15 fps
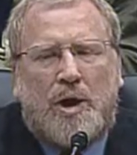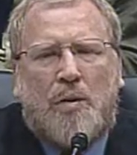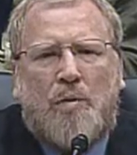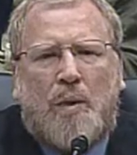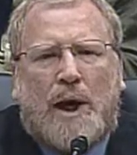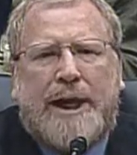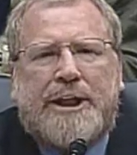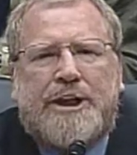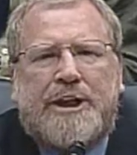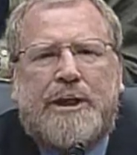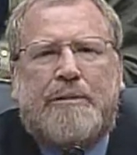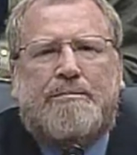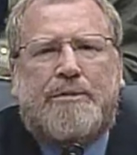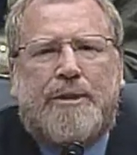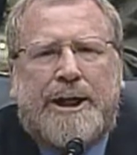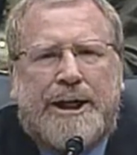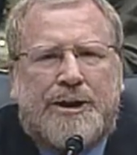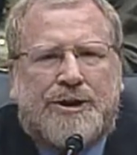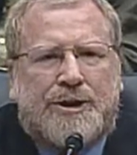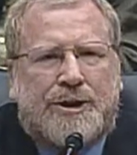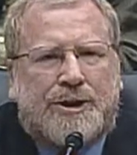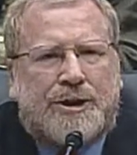Why did
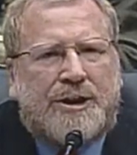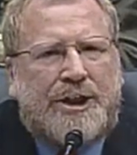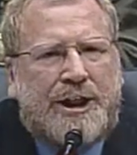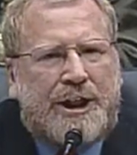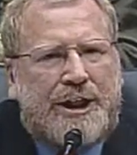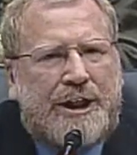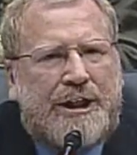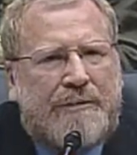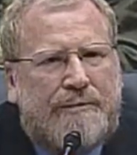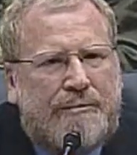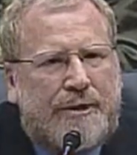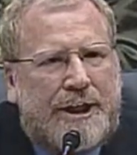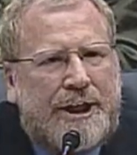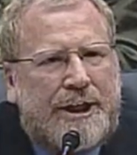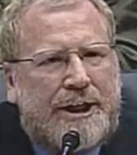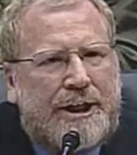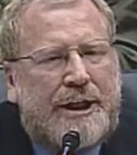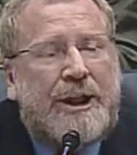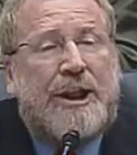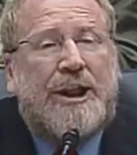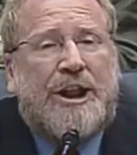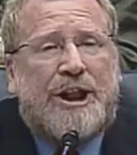appraisers get inflated?
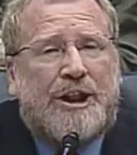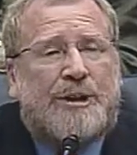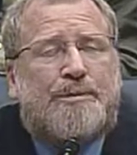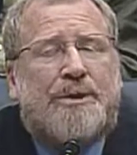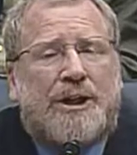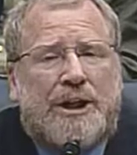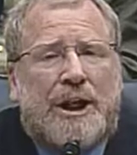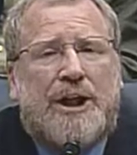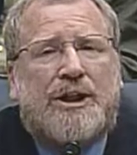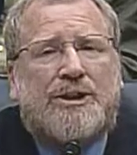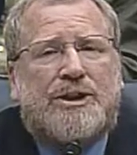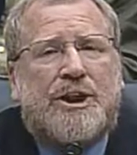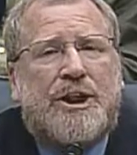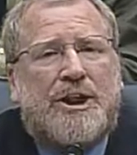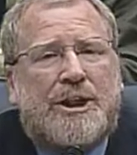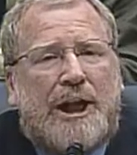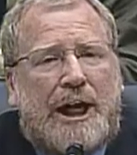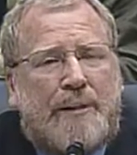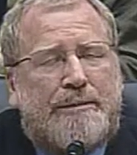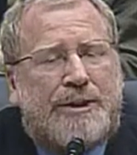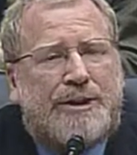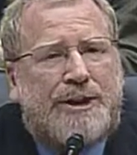It's because
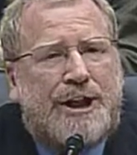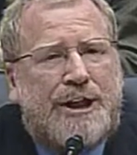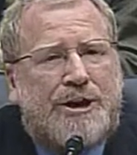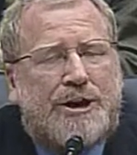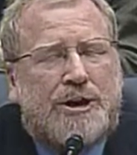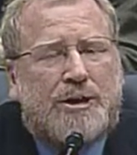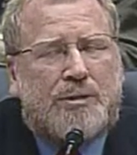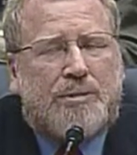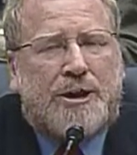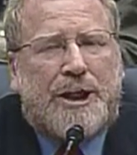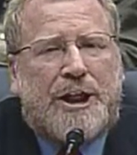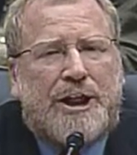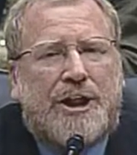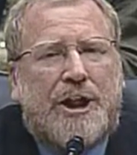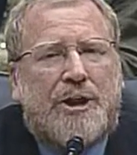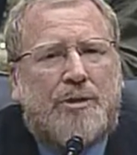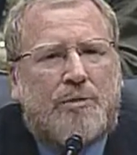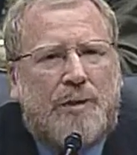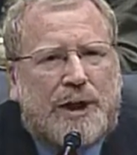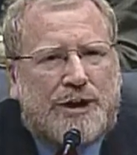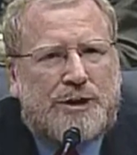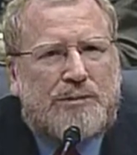compensation created a
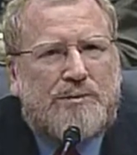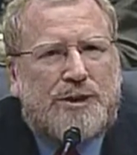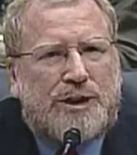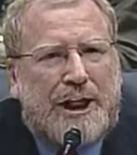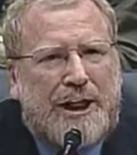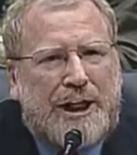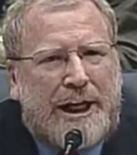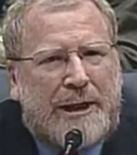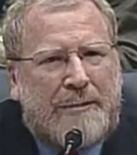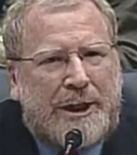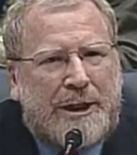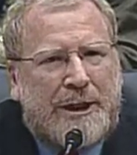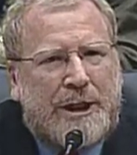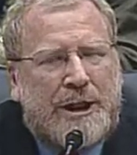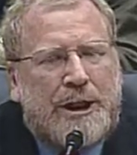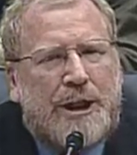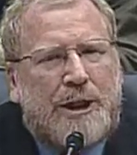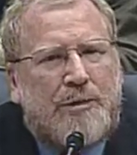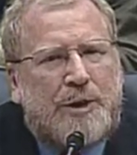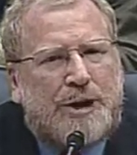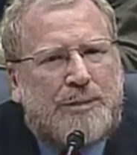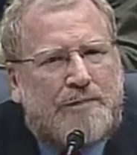Gresham's dynamic
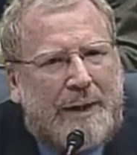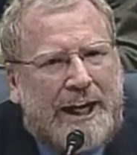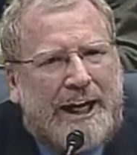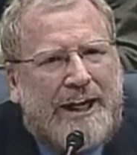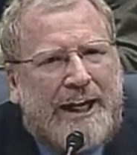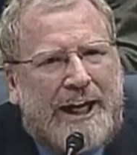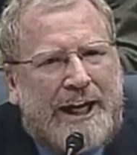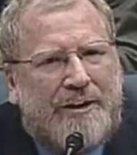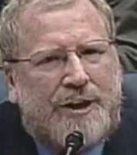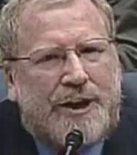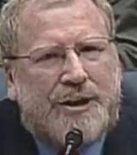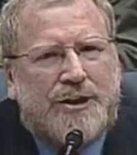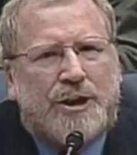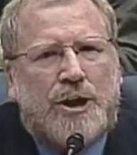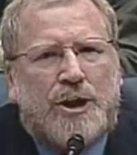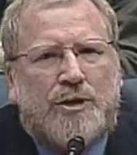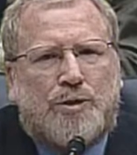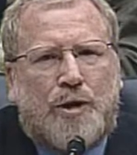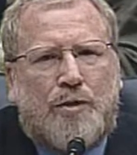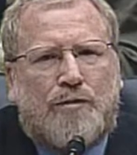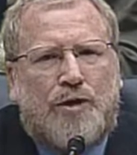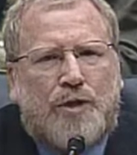in which bad ethics
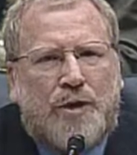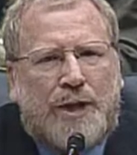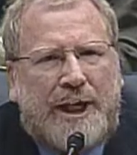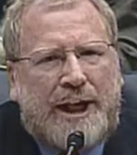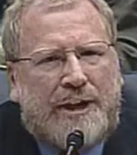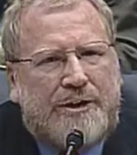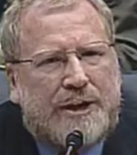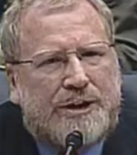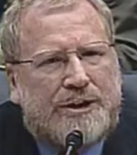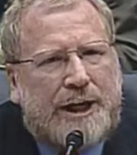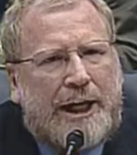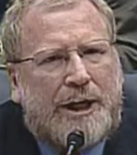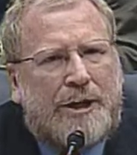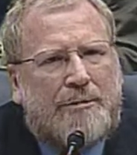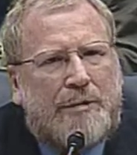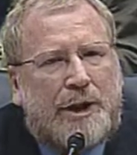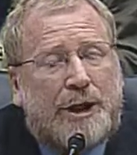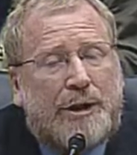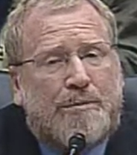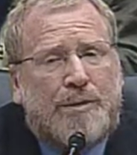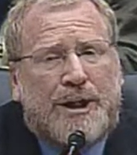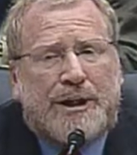drove good ethics out of the
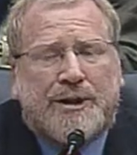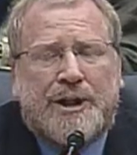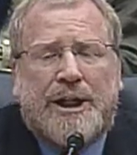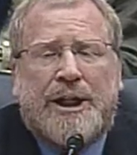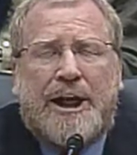marketplace.